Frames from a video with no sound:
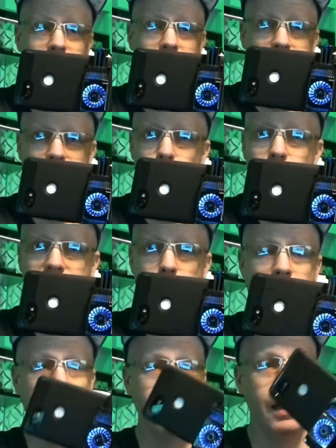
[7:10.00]
and I do
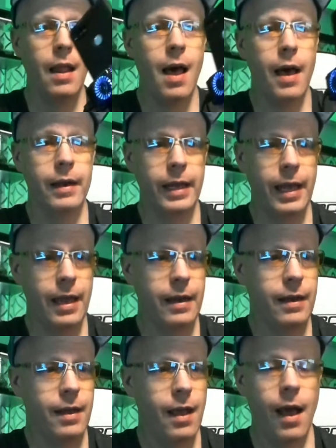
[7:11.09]
recommend it a lot.
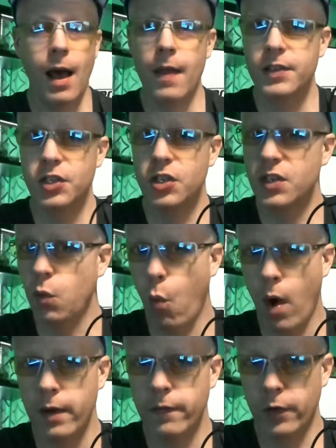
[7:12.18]
Again, this is just
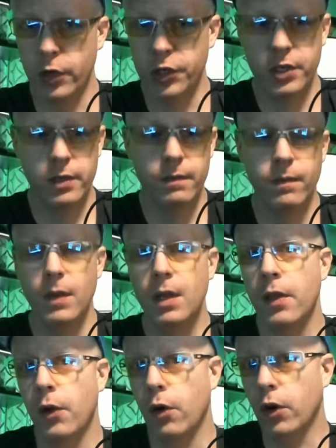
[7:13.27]
one version.
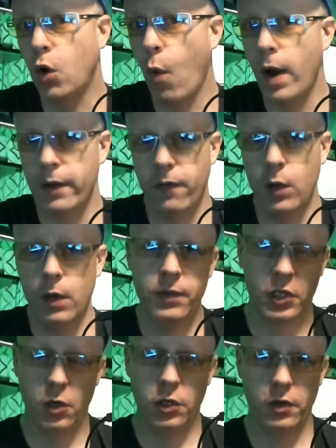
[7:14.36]
There are quite a few if you
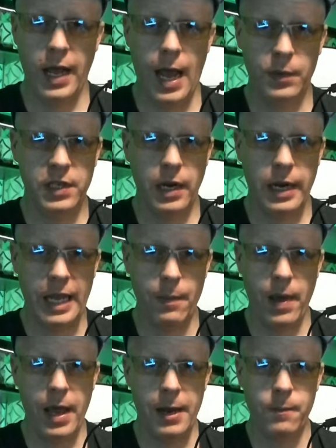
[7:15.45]
search on Amazon and
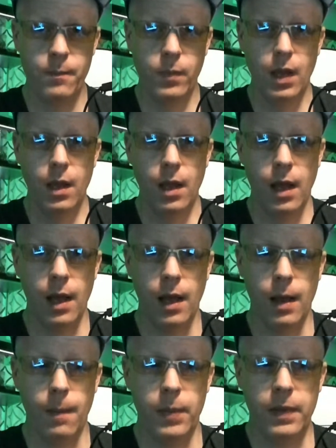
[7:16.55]
eBay,
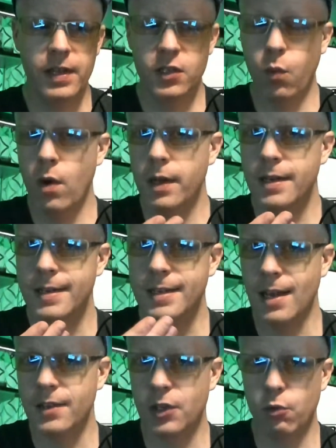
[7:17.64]
but this one
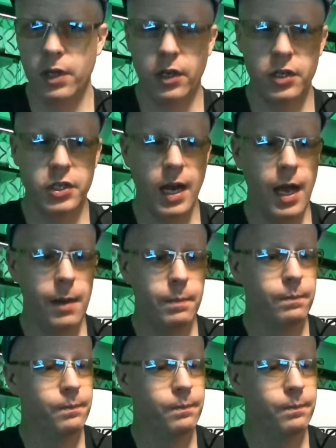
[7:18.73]
does a really good job.